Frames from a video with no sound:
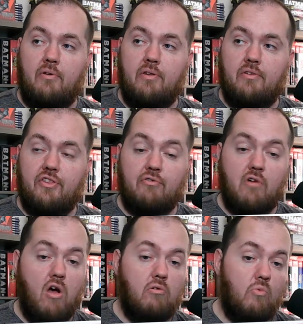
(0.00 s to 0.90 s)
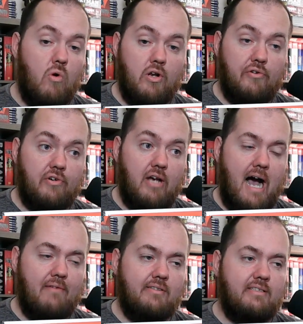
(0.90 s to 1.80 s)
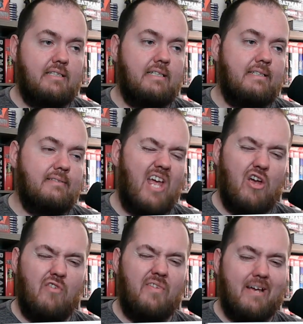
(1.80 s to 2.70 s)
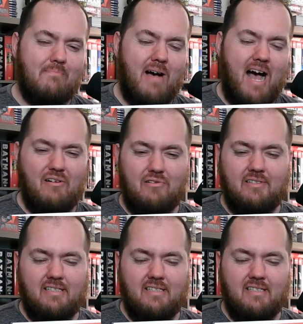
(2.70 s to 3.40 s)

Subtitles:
Throne won over, obviously, Hair of the Empire,